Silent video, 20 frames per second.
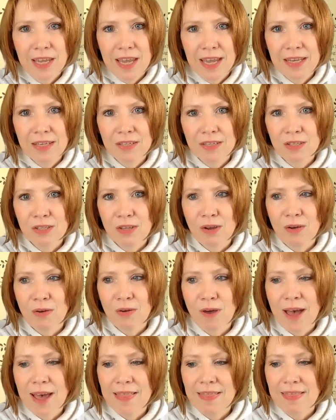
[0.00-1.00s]
And so
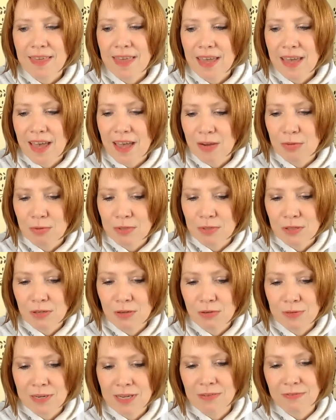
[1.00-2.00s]
I think I was
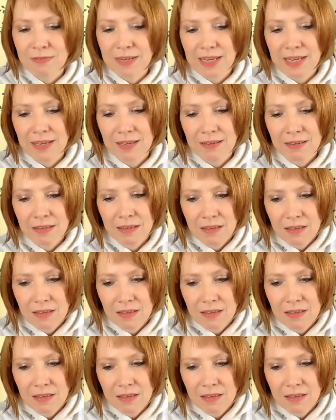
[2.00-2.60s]
grieving